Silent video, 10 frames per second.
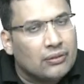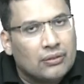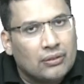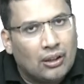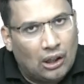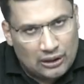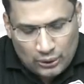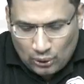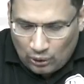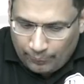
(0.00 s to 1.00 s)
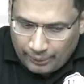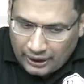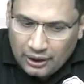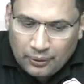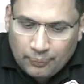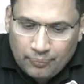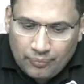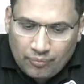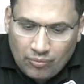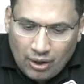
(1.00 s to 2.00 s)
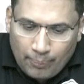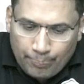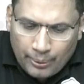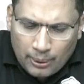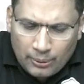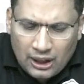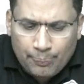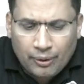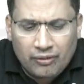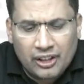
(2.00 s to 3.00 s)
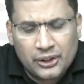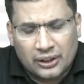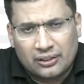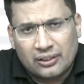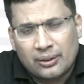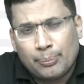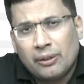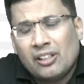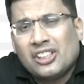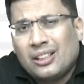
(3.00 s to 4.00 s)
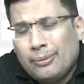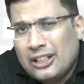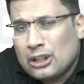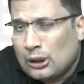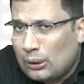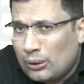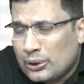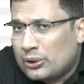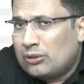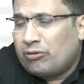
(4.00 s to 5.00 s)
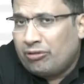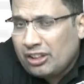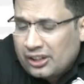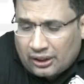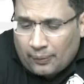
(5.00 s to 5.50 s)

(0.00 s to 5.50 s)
also component, permanent privation, the privation means loss of vision,